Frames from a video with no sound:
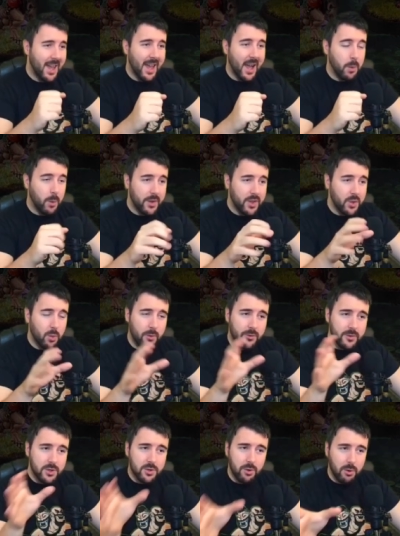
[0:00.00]
And whether you
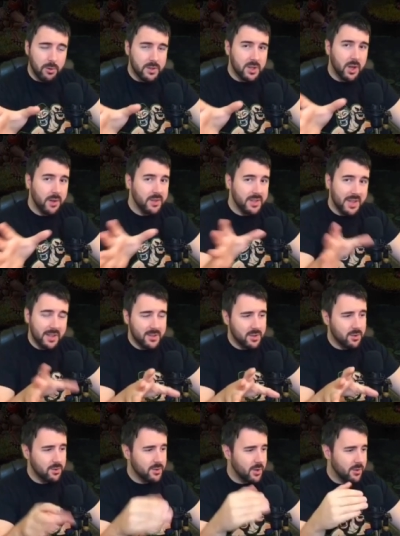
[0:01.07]
want the troll to go the
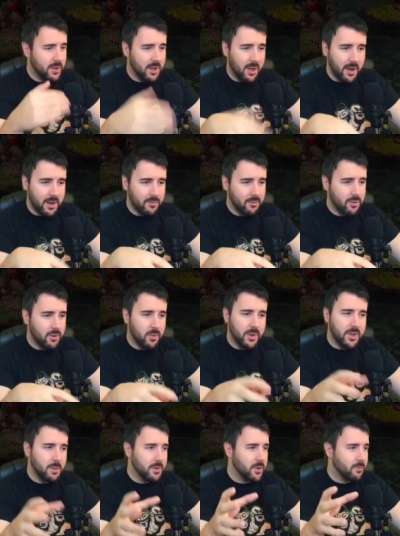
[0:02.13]
tentacles on the line route, or
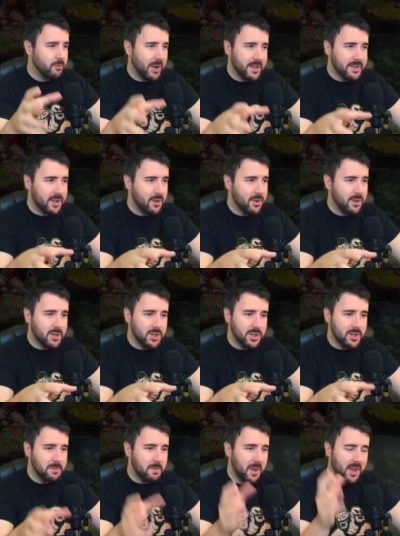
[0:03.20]
whether you want the rat ogre to
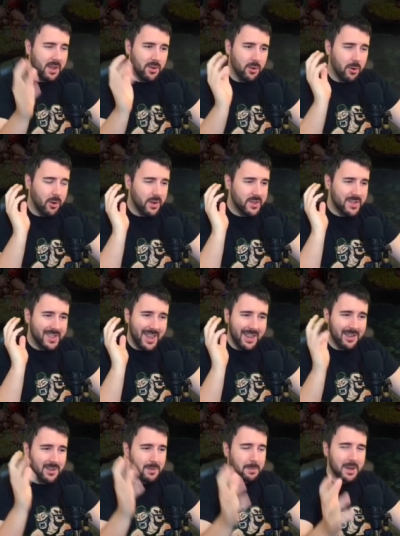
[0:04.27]
just be your
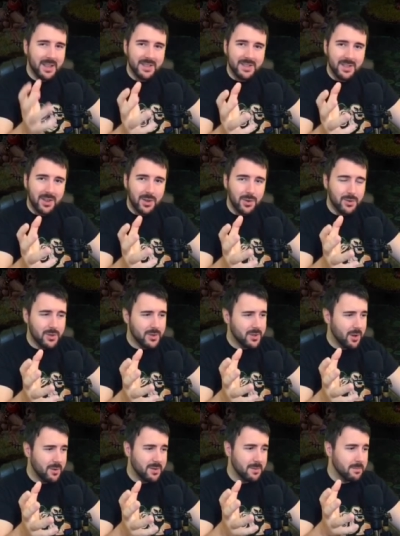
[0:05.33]
second blitzer who just
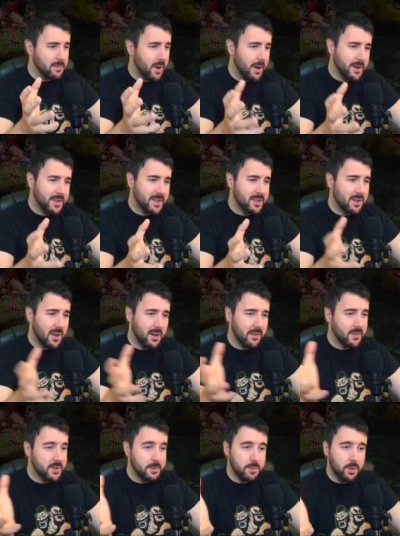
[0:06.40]
goes and murders
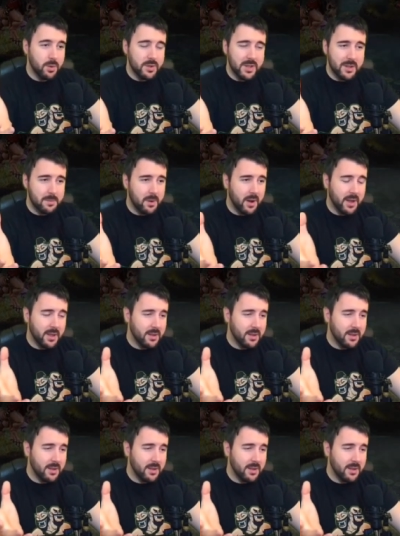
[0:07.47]
staff, supported by